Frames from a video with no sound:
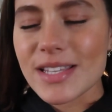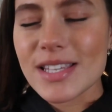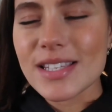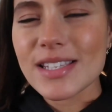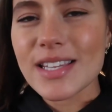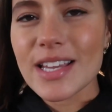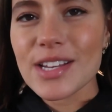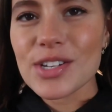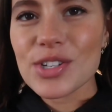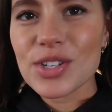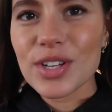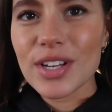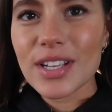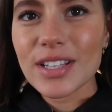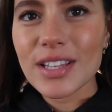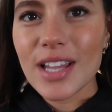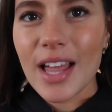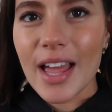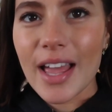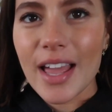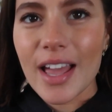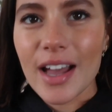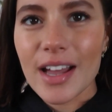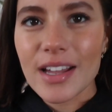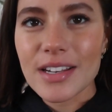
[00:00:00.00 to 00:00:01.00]
It's essentially
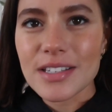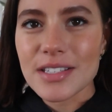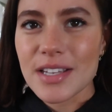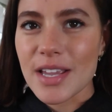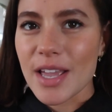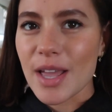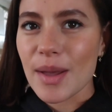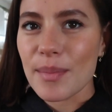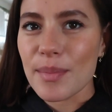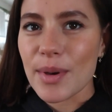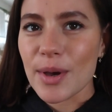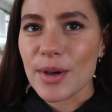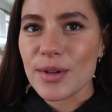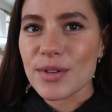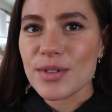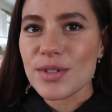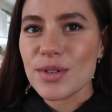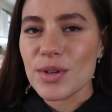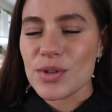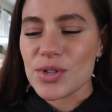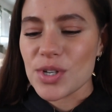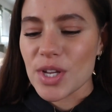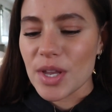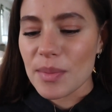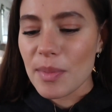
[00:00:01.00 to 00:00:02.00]
like a decomposed
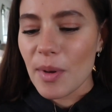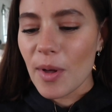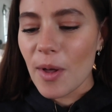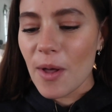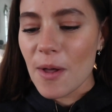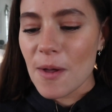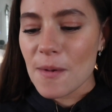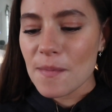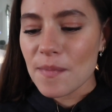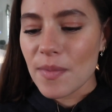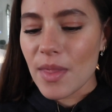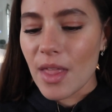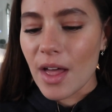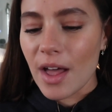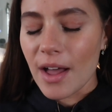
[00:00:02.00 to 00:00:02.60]
sushi bowl.